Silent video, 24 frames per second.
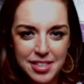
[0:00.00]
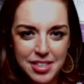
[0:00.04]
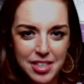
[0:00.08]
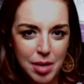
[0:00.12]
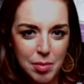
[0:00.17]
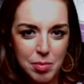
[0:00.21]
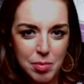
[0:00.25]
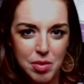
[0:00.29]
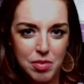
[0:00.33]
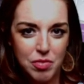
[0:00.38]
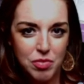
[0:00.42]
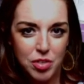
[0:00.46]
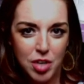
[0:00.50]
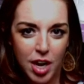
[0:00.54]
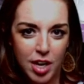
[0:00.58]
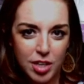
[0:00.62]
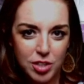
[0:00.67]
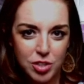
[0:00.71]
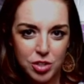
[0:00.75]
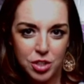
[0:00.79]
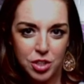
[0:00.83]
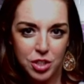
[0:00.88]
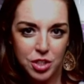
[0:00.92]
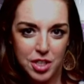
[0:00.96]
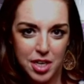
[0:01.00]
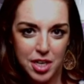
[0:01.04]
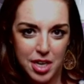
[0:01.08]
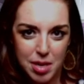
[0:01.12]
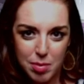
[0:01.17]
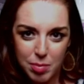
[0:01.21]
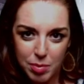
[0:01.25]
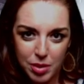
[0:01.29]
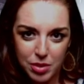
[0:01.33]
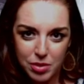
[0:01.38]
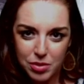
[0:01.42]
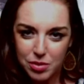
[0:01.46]
time you've talked to your
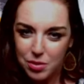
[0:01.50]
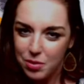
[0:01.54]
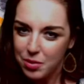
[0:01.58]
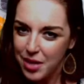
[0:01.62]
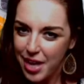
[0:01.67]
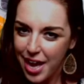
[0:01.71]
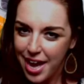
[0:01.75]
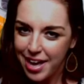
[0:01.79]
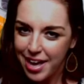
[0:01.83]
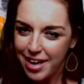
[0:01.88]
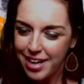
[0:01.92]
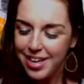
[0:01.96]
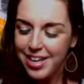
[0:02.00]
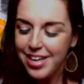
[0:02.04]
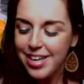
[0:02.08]
neighbors, okay?